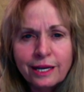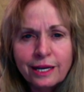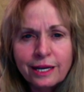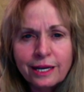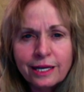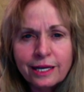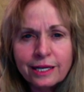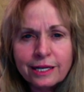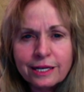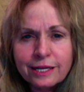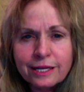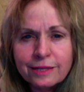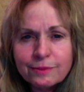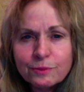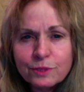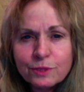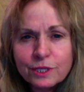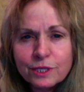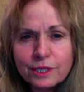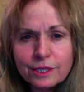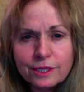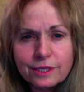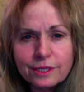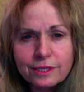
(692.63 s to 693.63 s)
it
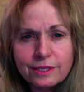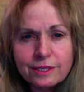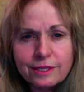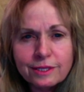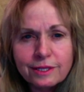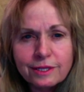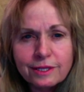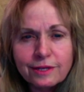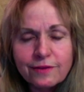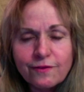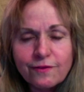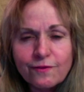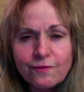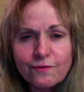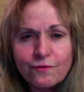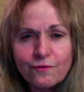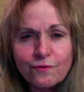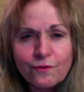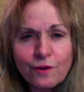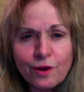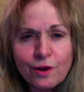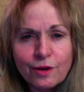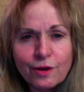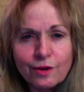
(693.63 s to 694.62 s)
comes
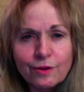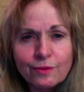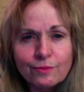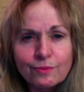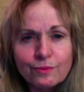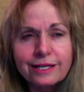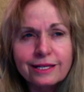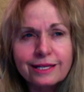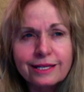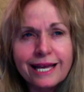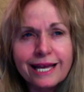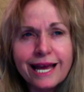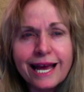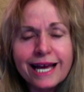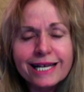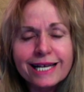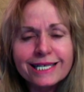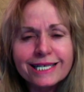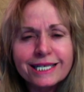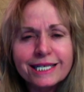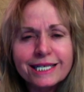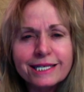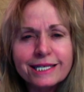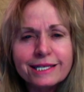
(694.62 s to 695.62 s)
from the
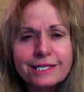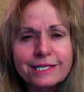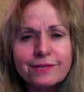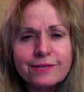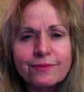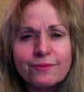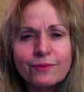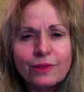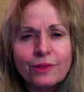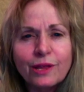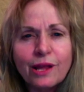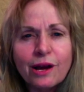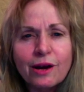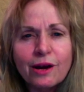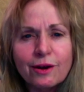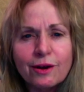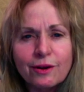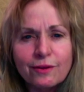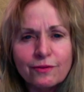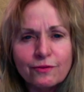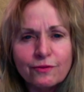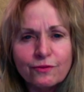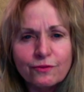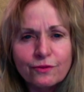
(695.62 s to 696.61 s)
essence of
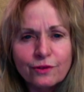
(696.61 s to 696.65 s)
love,